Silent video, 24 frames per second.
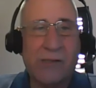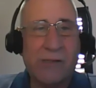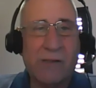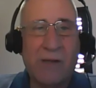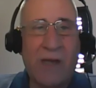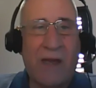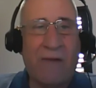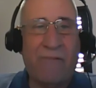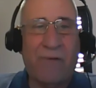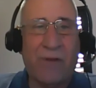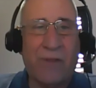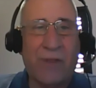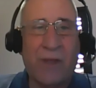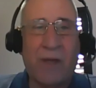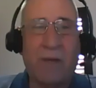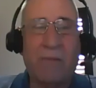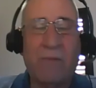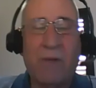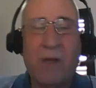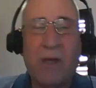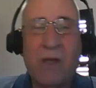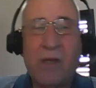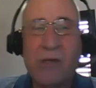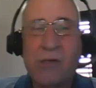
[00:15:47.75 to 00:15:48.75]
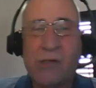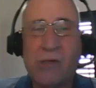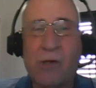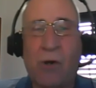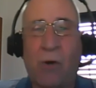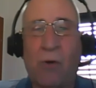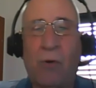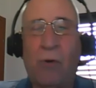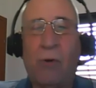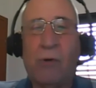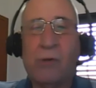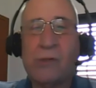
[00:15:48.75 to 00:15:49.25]
everything.
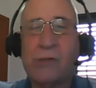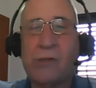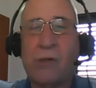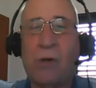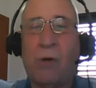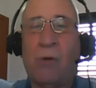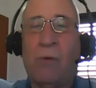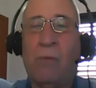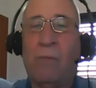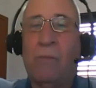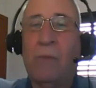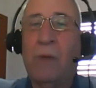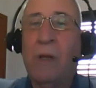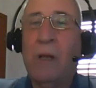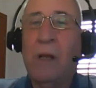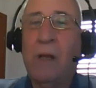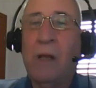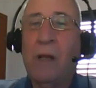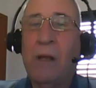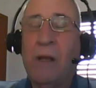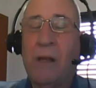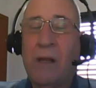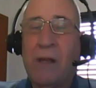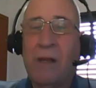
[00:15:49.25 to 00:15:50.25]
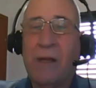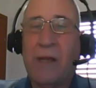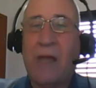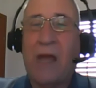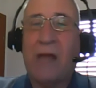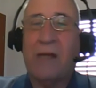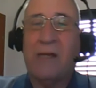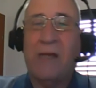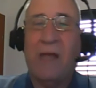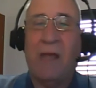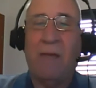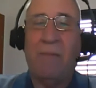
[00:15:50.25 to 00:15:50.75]
So the
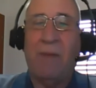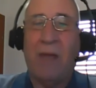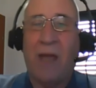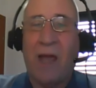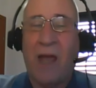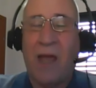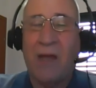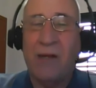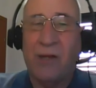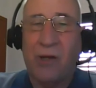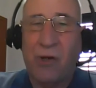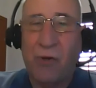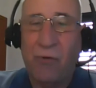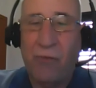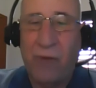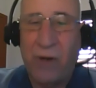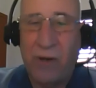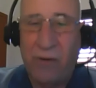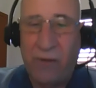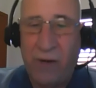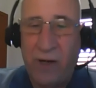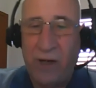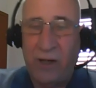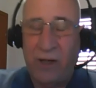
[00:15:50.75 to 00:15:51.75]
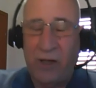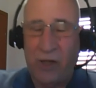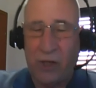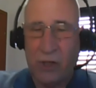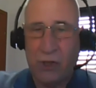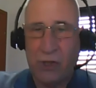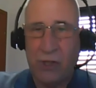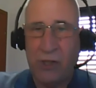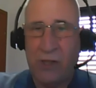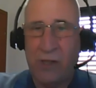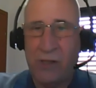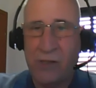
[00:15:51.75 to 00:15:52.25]
idea behind career
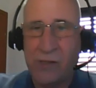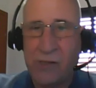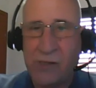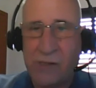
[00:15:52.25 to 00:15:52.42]
English is,